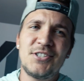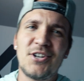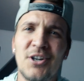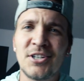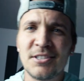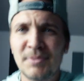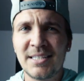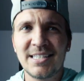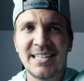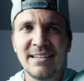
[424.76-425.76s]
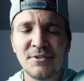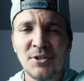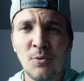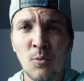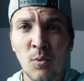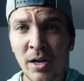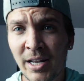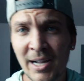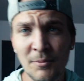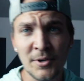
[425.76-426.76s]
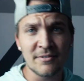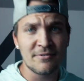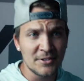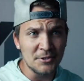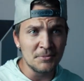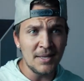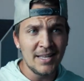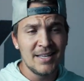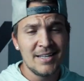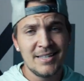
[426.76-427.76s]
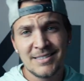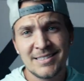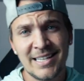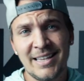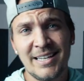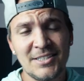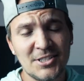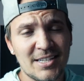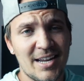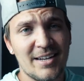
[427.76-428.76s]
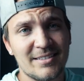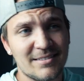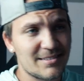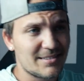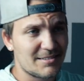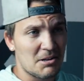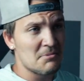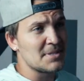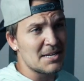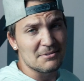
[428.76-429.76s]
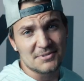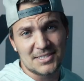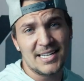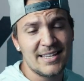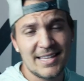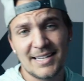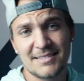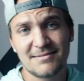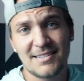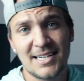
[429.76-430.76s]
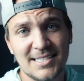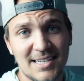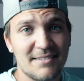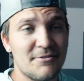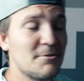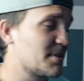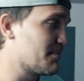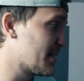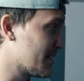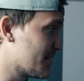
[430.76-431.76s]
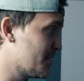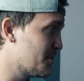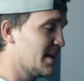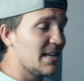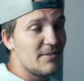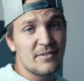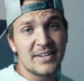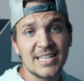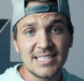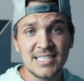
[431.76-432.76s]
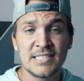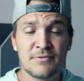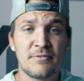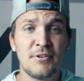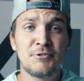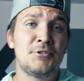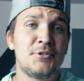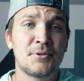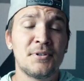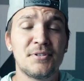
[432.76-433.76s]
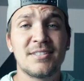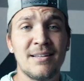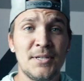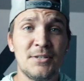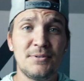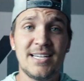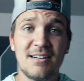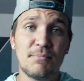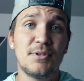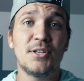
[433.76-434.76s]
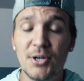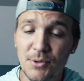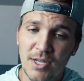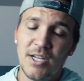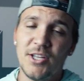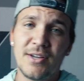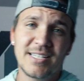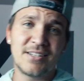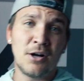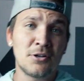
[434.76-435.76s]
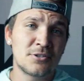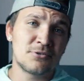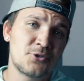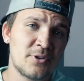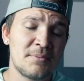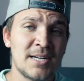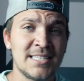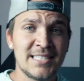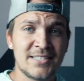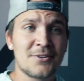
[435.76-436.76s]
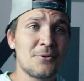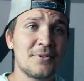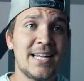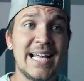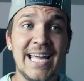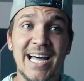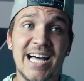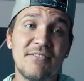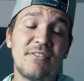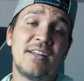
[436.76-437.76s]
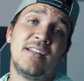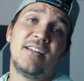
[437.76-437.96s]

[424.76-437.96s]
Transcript: just hard because I never know what I want to film and then it just kind of comes out the day that I decide to film something. So if you have any ideas for future tutorials, let me know down below. You guys can also join my Discord that I have.